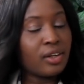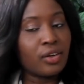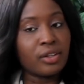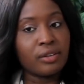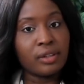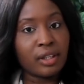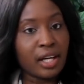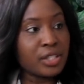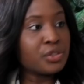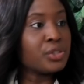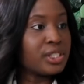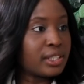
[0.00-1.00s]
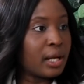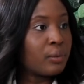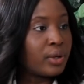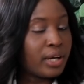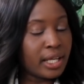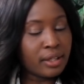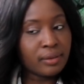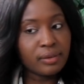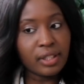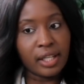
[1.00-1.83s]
on the countries that we're in,